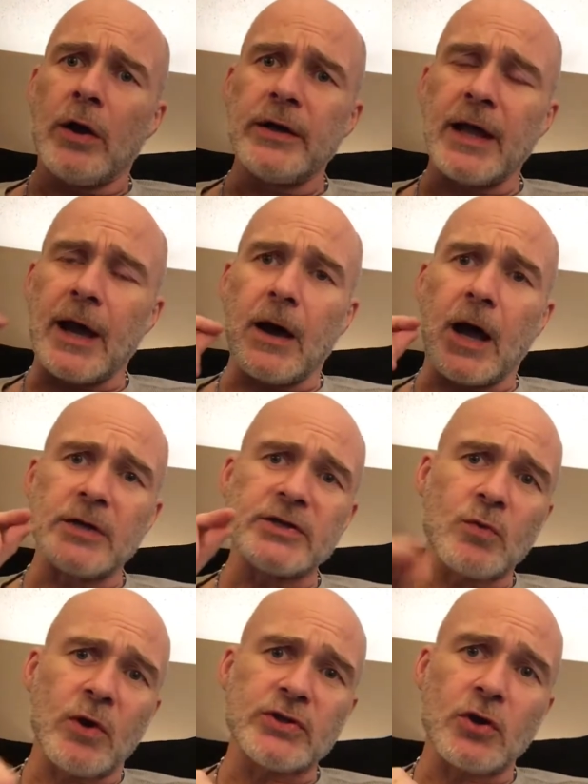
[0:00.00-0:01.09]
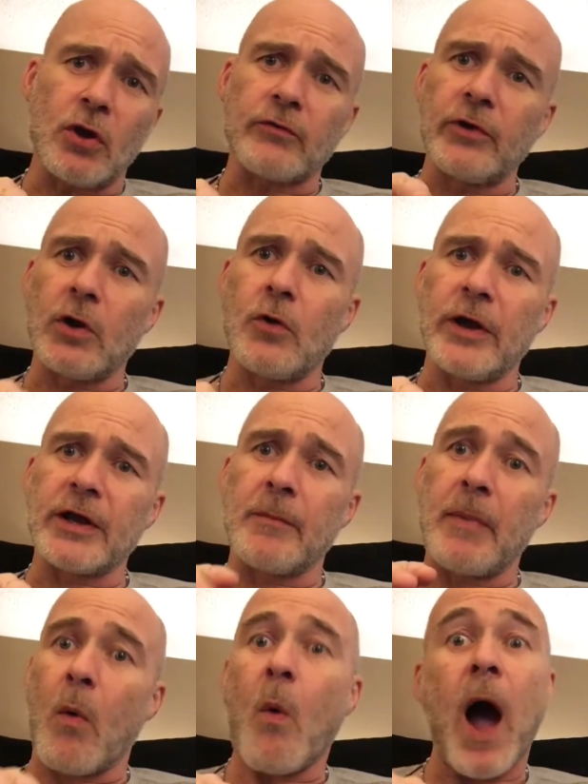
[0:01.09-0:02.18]
Now, I just want to talk real quick
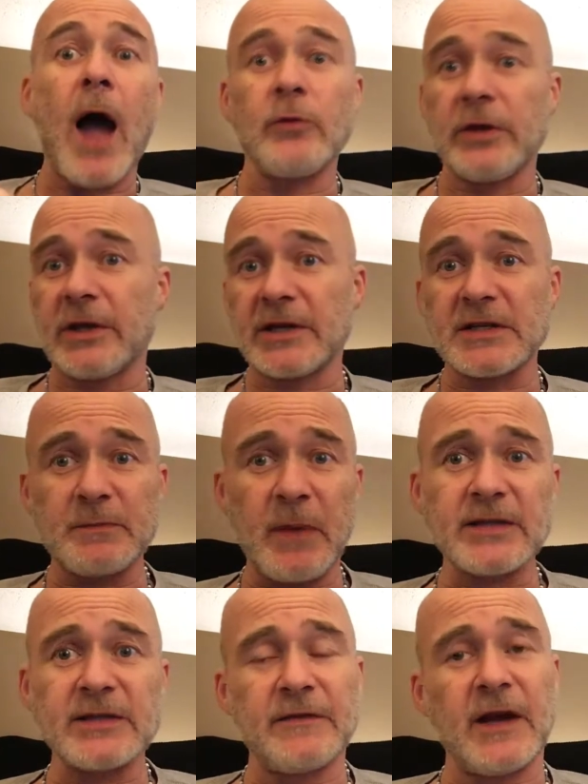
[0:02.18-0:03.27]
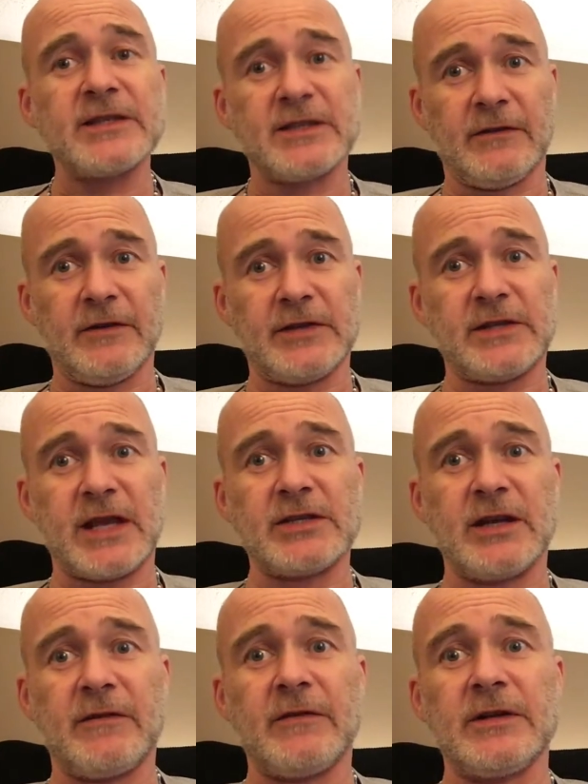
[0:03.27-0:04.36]
about why we can expect to find
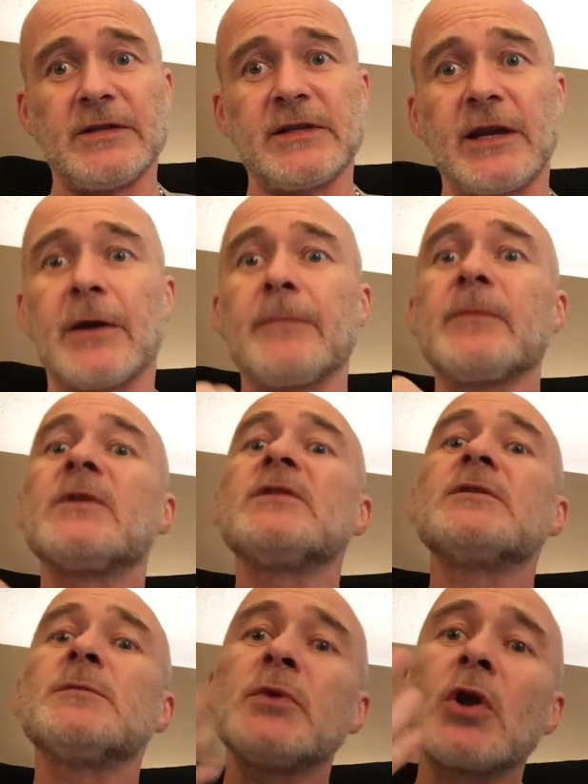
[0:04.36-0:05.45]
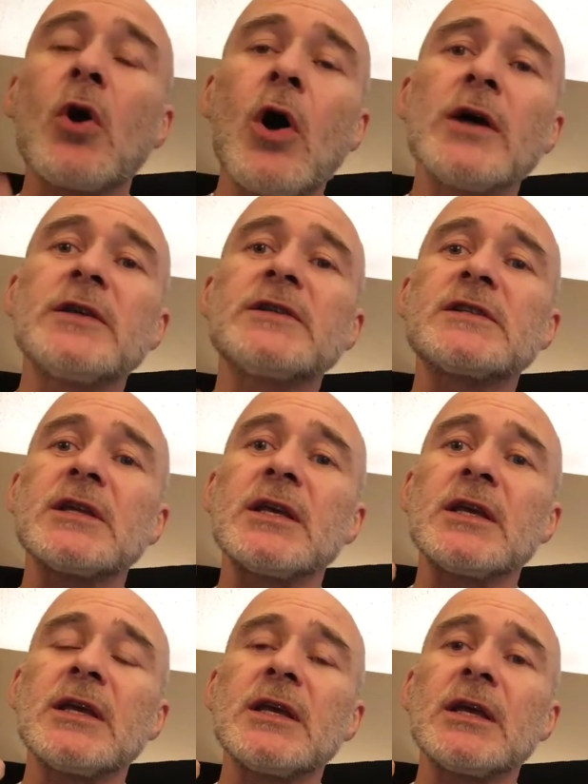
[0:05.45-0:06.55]
civilization evidence there. Because
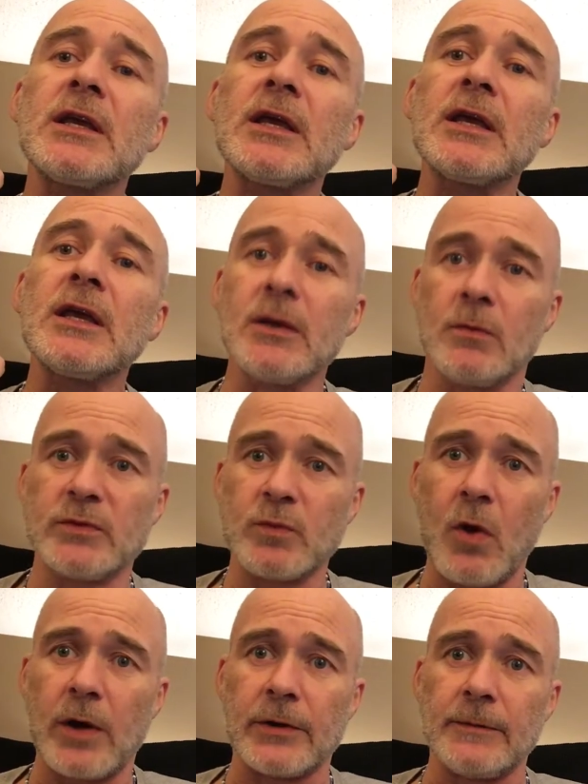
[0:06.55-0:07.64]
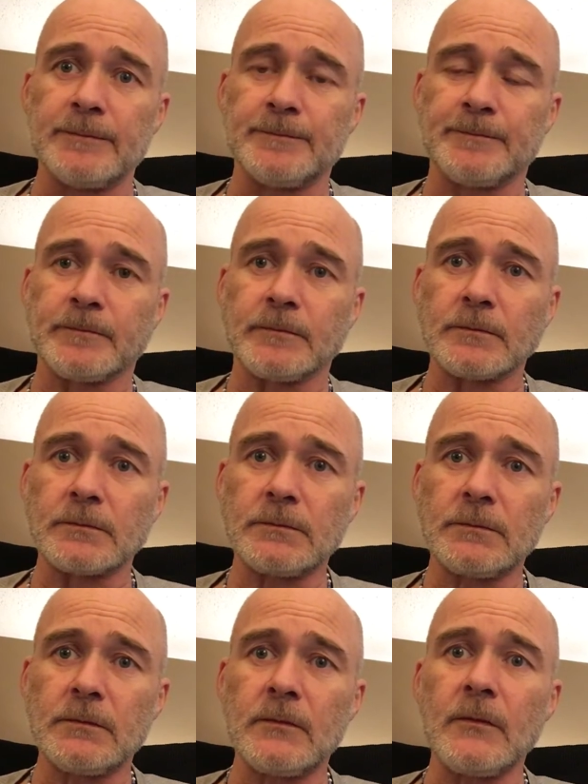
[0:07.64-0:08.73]
it was water.
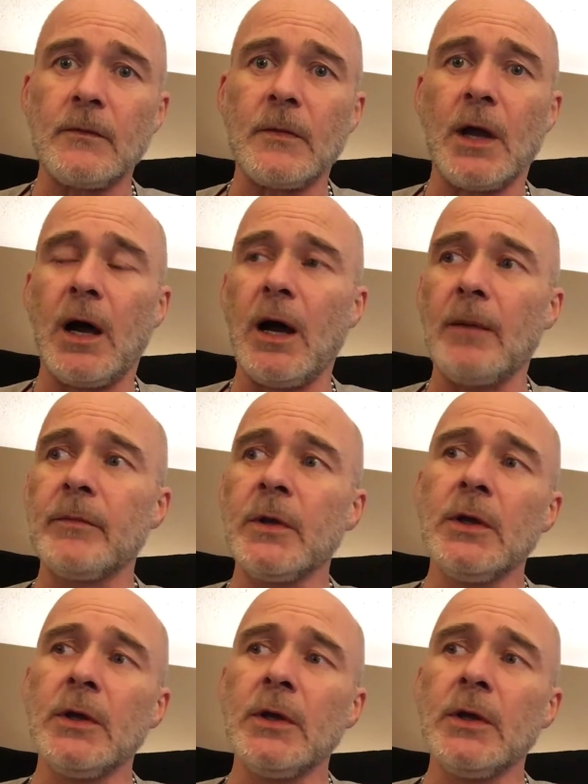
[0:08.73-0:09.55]
Um,